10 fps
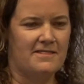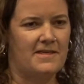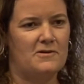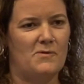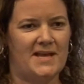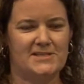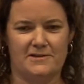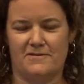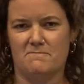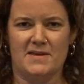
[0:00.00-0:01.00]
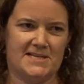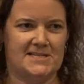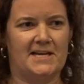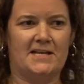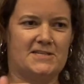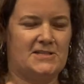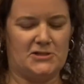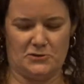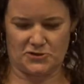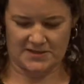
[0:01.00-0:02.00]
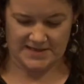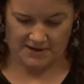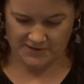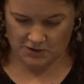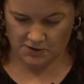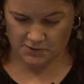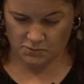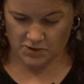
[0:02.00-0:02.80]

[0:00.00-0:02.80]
than the rest of the measly institutions out there in the